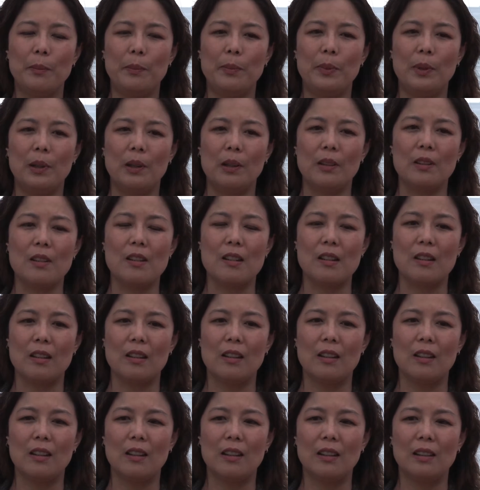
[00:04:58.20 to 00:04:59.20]
But
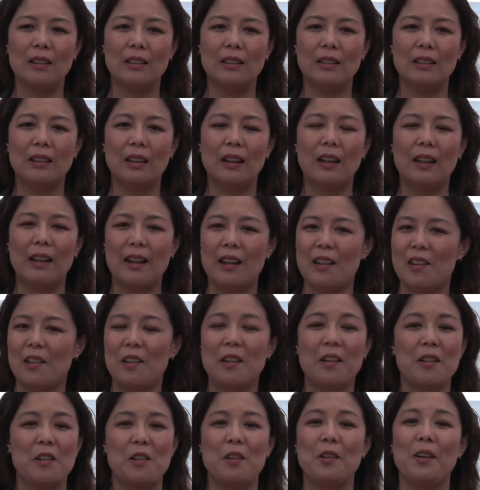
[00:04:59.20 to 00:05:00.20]
I guess
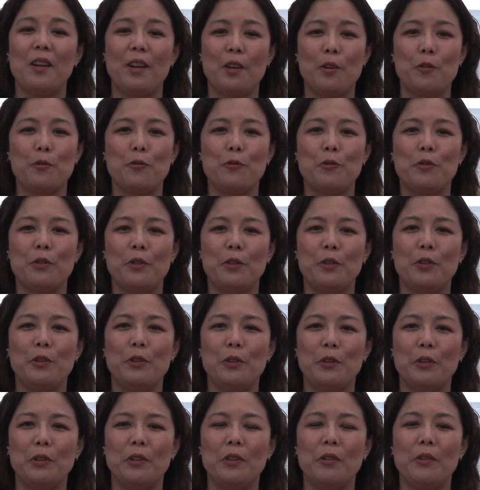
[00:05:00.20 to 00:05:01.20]
that's life.
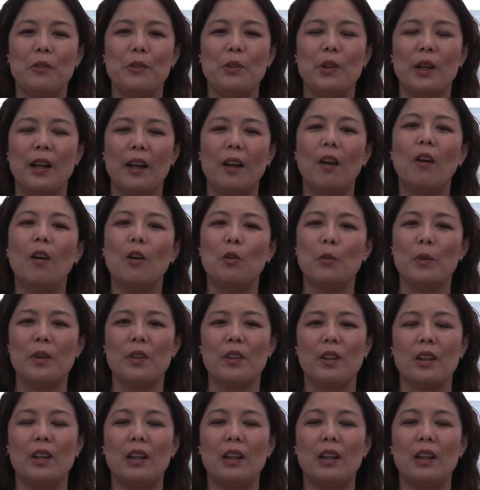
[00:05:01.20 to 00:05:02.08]
You get on with